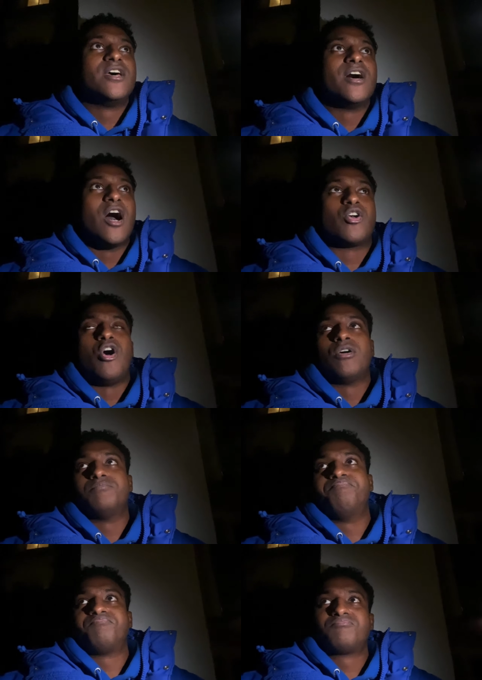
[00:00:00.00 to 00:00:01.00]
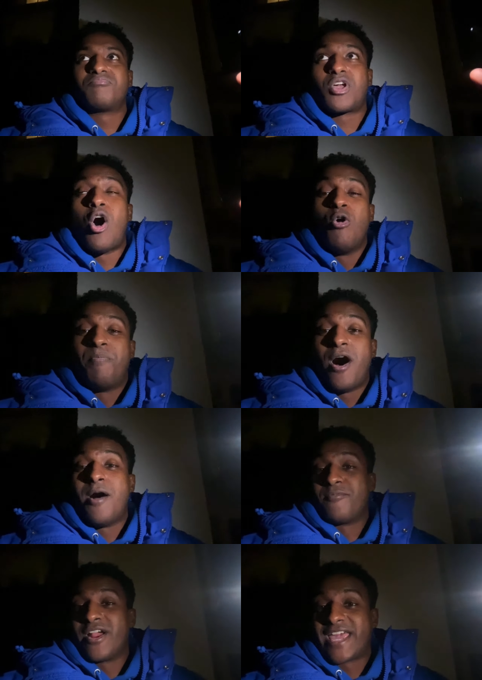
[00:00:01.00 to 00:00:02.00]
I got Cole
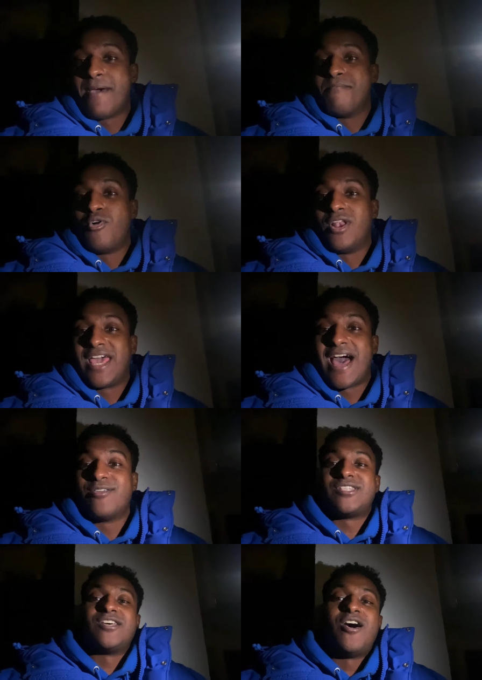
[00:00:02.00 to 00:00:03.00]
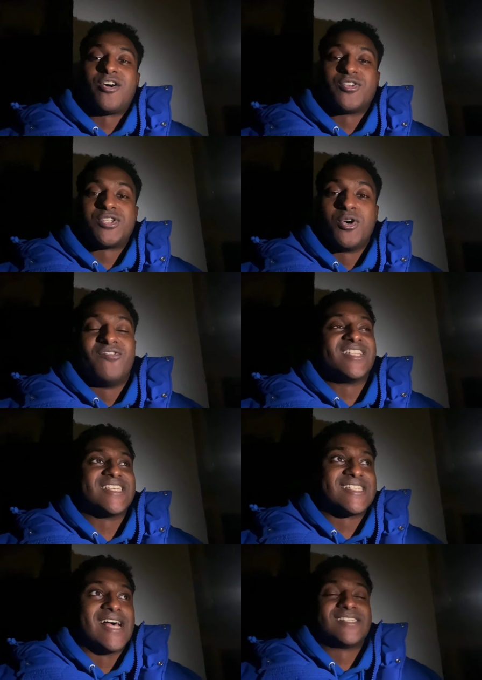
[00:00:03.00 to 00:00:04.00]
Palmer again balling out. Thiago Silva,
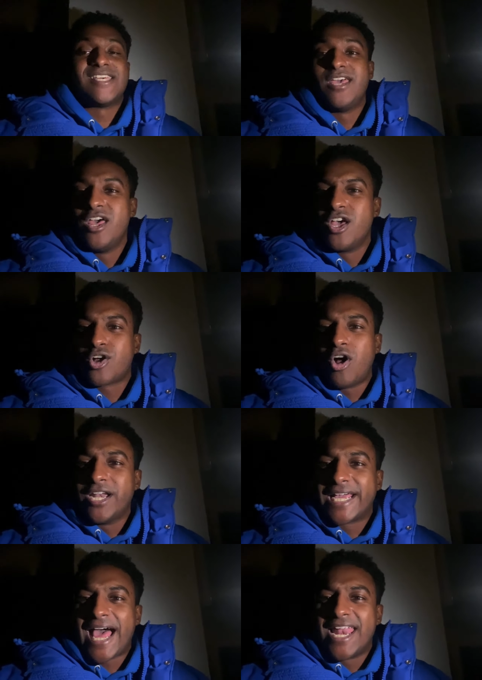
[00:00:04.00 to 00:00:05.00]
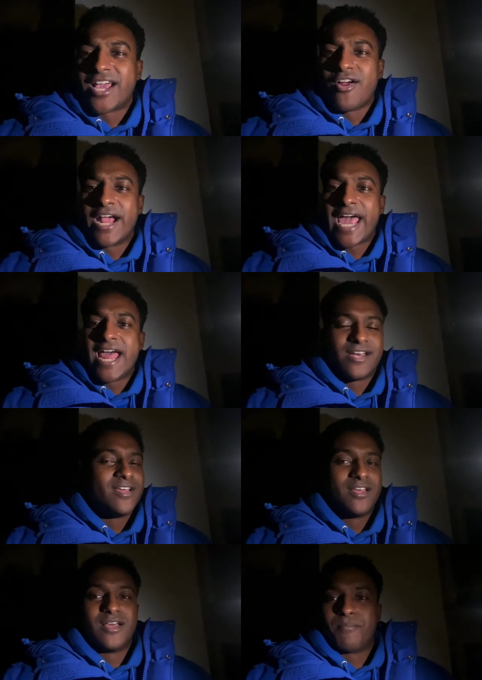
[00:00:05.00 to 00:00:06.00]
Sassi, Conor Gallagher again.
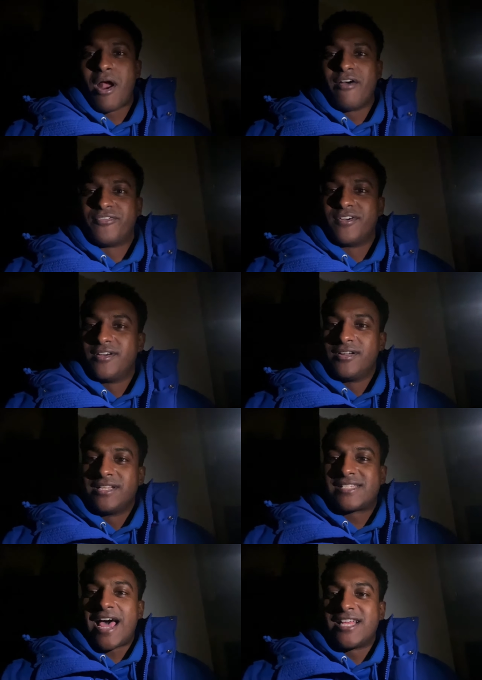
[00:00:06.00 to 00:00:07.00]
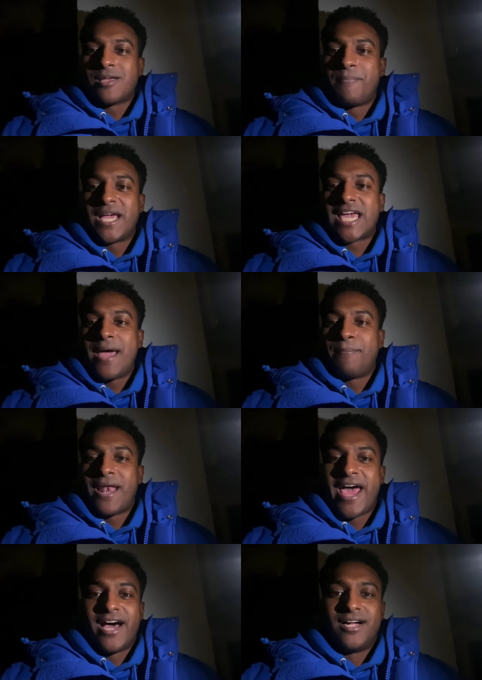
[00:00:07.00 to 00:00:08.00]
Bruv, this guy's a big game
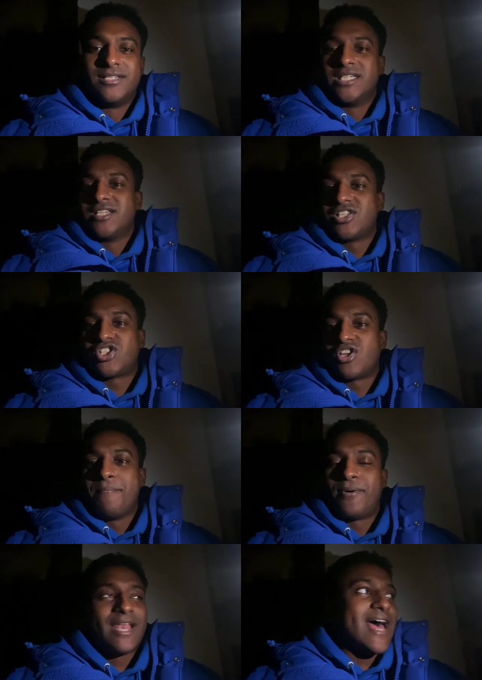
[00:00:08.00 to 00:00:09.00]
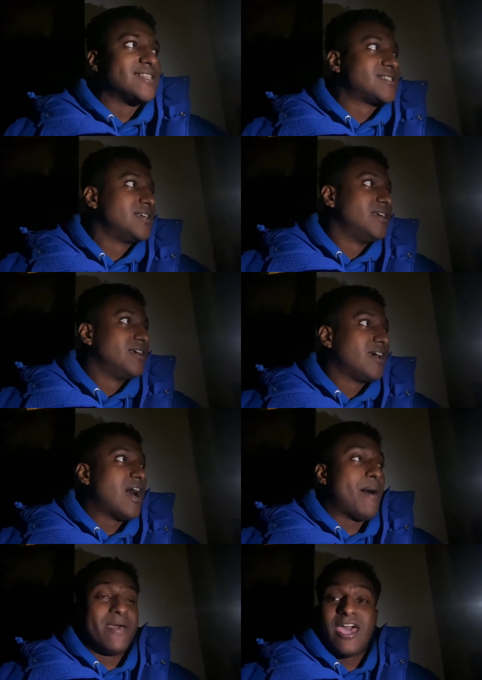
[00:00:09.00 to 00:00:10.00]
player. Simple as.
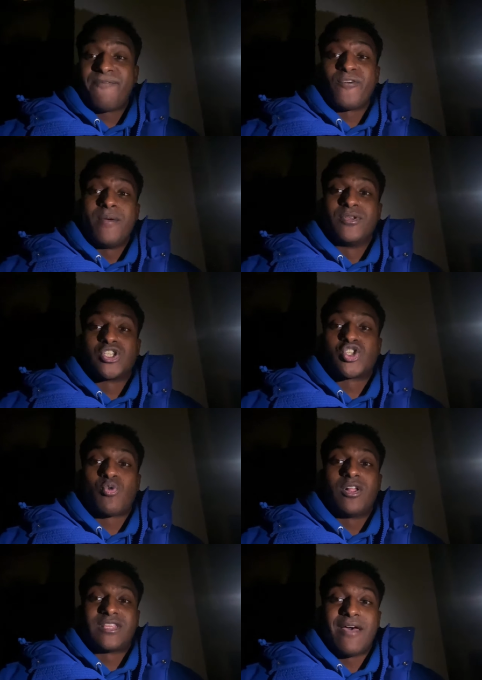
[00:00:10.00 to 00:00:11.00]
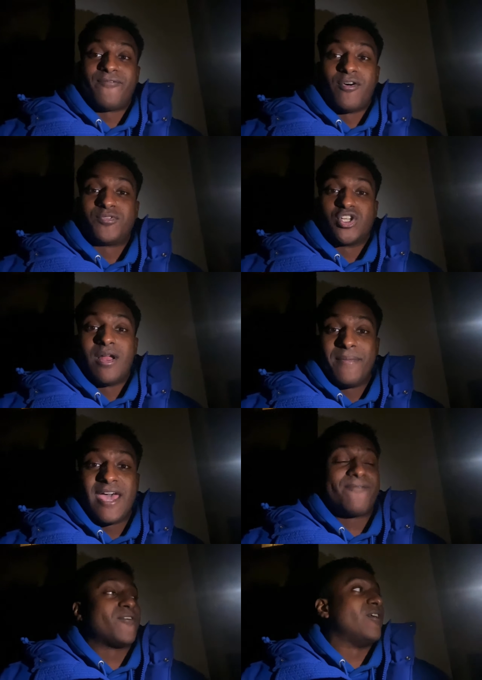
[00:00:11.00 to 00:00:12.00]
I'm here for him as a squad depth option. I'm
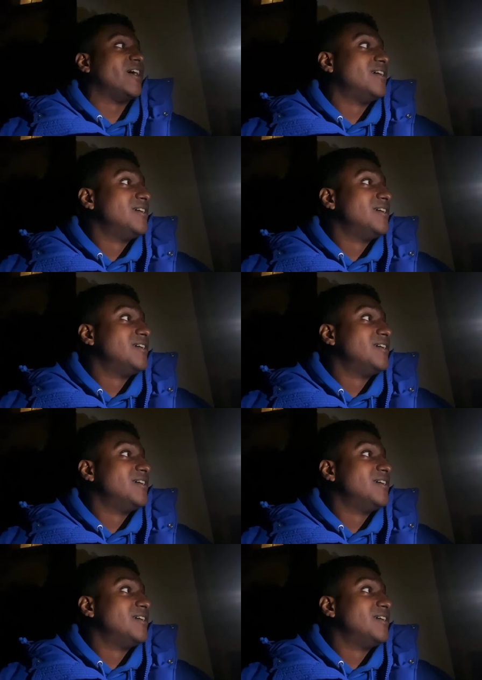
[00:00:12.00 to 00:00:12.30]
here for it